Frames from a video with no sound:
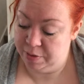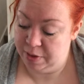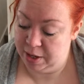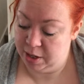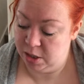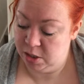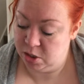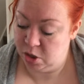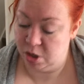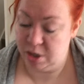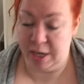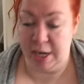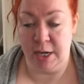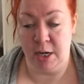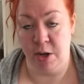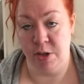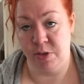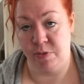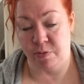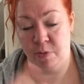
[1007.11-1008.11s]
they consolidated
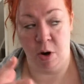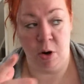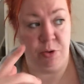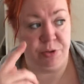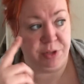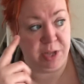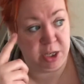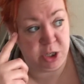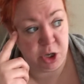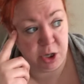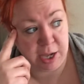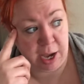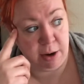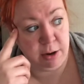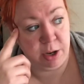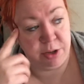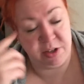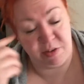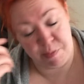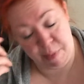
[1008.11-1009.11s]
loads of roles and they took out loads